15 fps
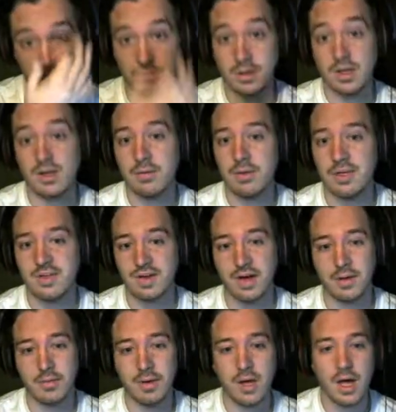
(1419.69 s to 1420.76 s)
In the
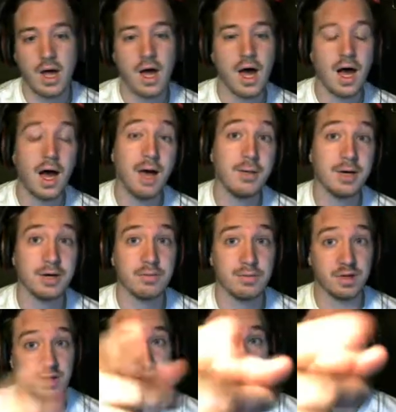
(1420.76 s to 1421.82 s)
meantime, I'm out, but
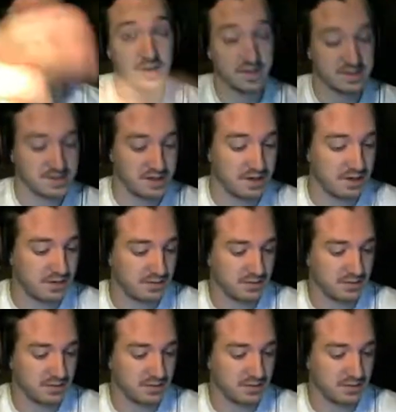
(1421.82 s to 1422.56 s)
I'll see you guys later.